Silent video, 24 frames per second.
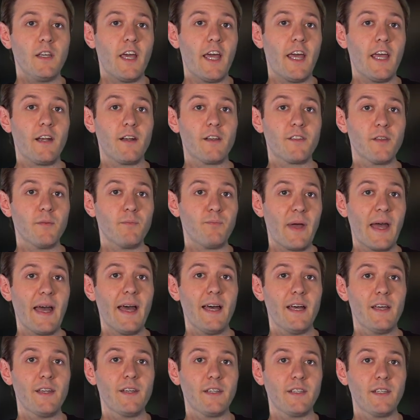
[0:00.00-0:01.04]
And the
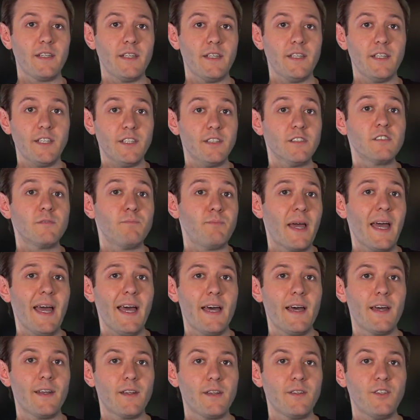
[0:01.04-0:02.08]
bad is
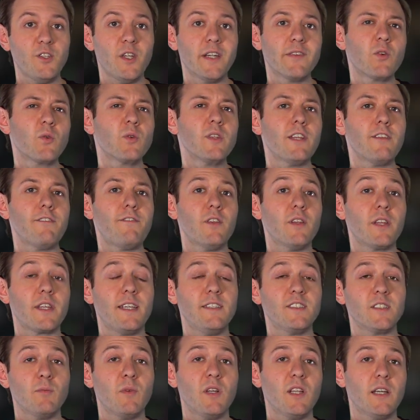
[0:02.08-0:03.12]
bad. You never really feel like
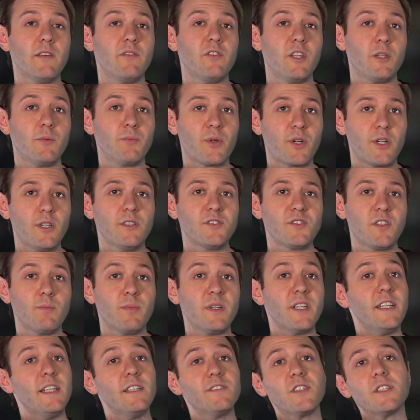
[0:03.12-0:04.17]
he's a malevolent person,
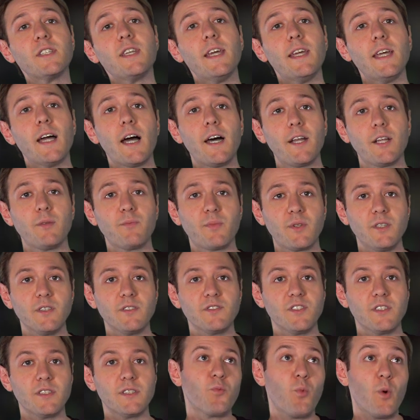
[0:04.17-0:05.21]
but he is a chaotic
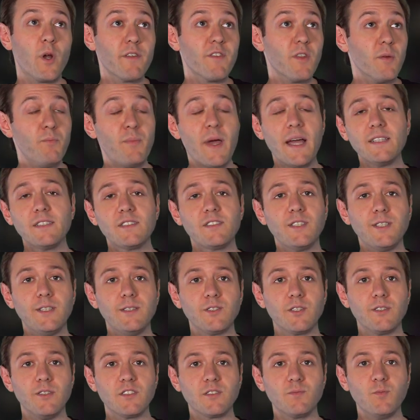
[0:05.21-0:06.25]
person. One of the best
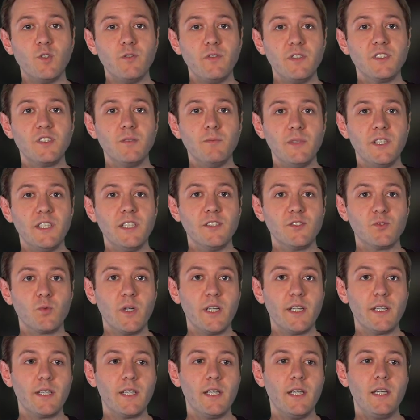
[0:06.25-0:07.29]
scenes in this movie to me is
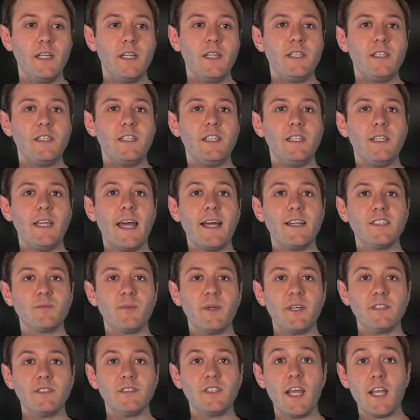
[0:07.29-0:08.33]
when he has
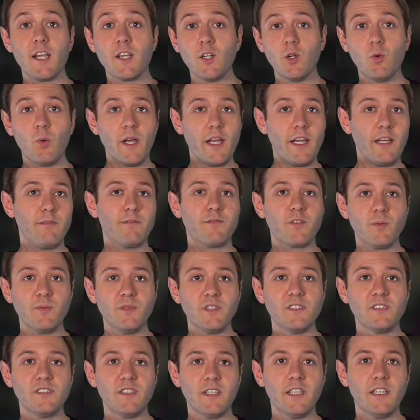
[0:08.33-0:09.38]
been taken away from
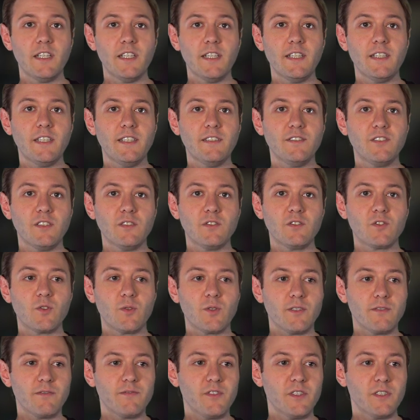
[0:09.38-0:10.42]
the city and he's in
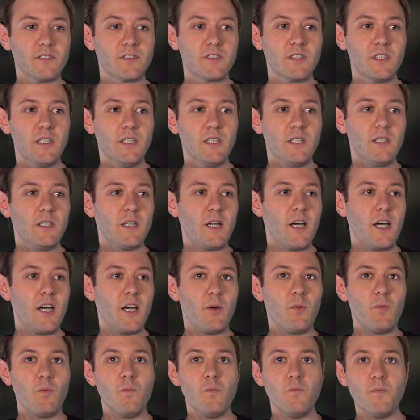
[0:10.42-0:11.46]
sort of this
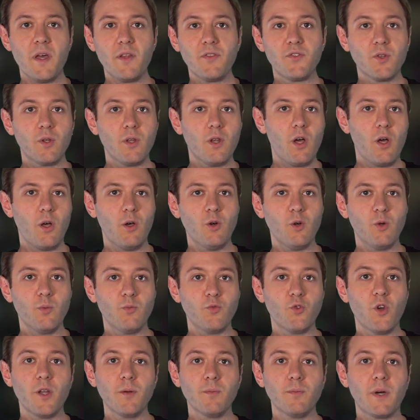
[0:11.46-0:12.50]
mental home
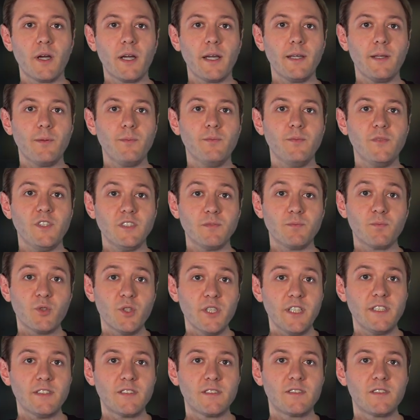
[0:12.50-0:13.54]
run by these
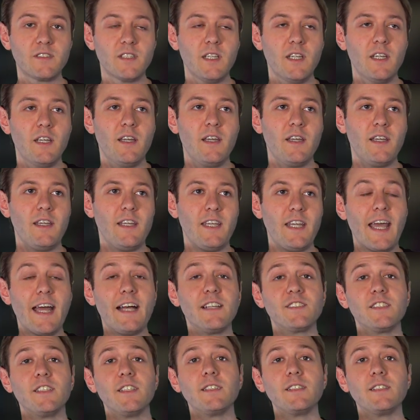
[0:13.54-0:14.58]
priests. He has an